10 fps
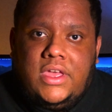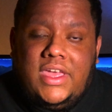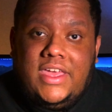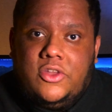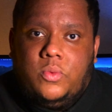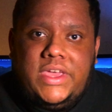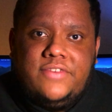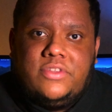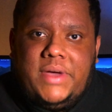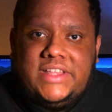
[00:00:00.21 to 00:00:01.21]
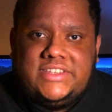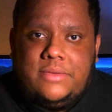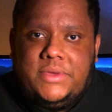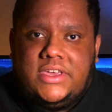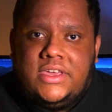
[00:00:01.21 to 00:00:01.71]
In the wake of the
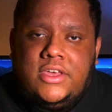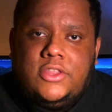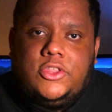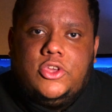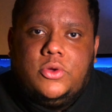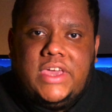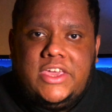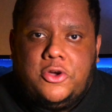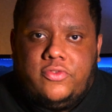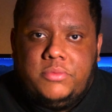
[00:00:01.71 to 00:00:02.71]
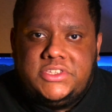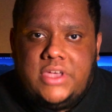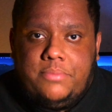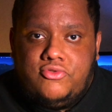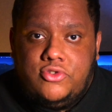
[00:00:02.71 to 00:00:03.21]
pandemic, the UK government
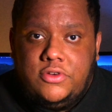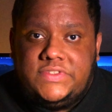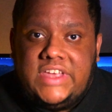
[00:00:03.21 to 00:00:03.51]
approved a